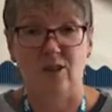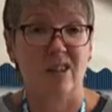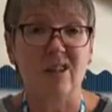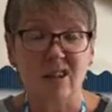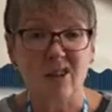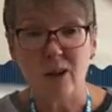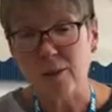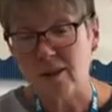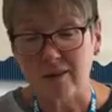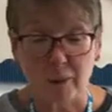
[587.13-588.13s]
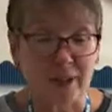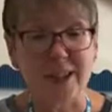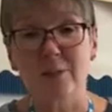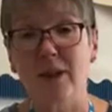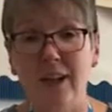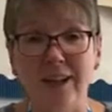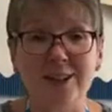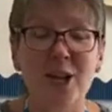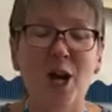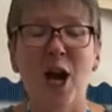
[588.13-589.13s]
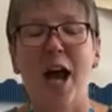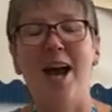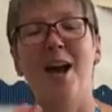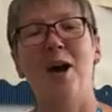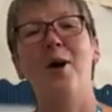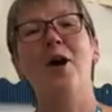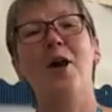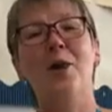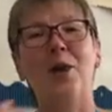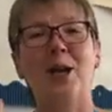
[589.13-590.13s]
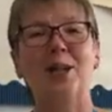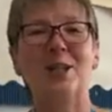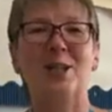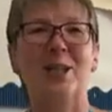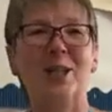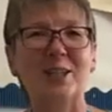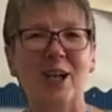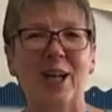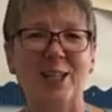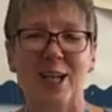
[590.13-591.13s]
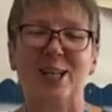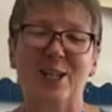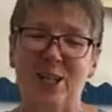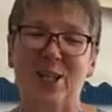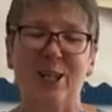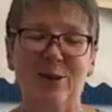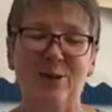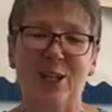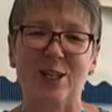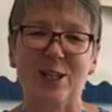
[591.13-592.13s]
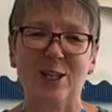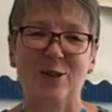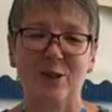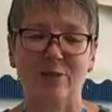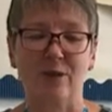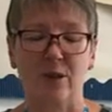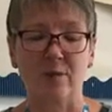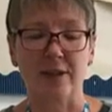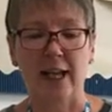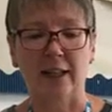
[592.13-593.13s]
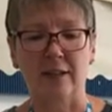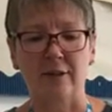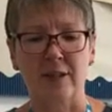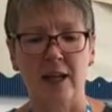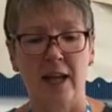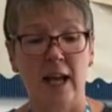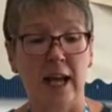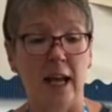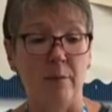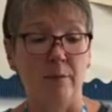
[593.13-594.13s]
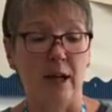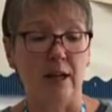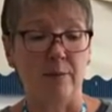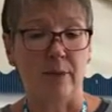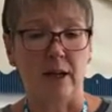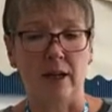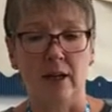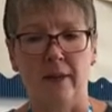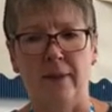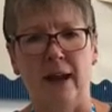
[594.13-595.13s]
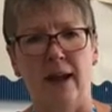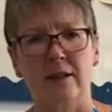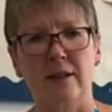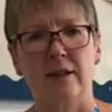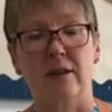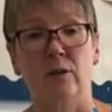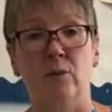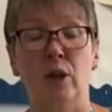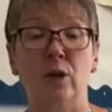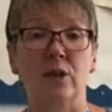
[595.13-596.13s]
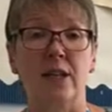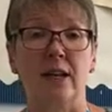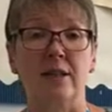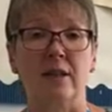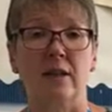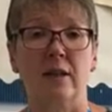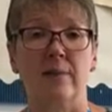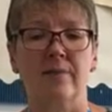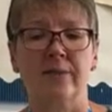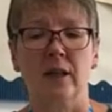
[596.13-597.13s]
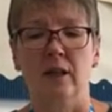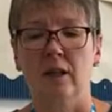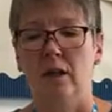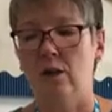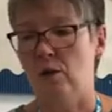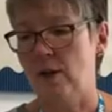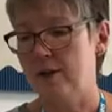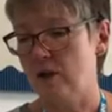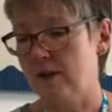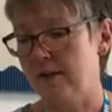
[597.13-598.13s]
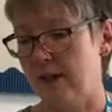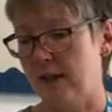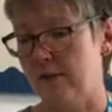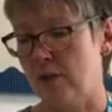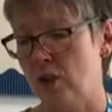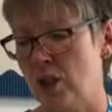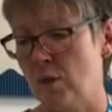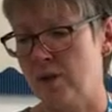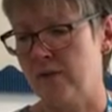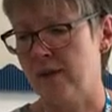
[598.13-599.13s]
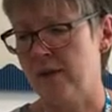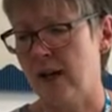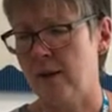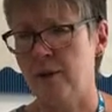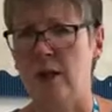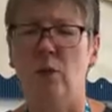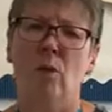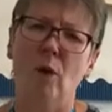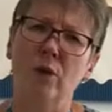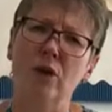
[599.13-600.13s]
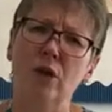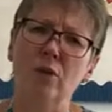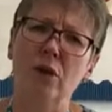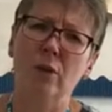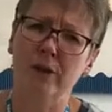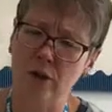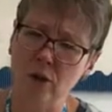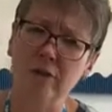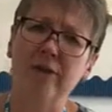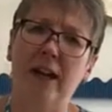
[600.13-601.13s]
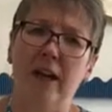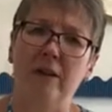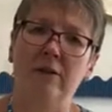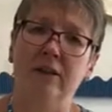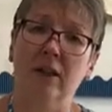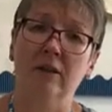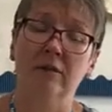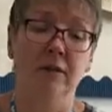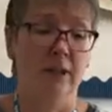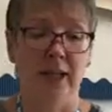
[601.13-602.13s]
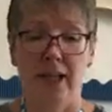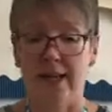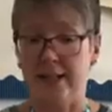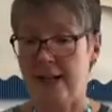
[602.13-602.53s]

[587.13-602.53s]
because it's not sharp enough and we need to peel it. The answer, the child has to think of that solution for themselves. It might be that we could ask them, oh, when Dolly fell over, she wasn't very happy. What would you do if you it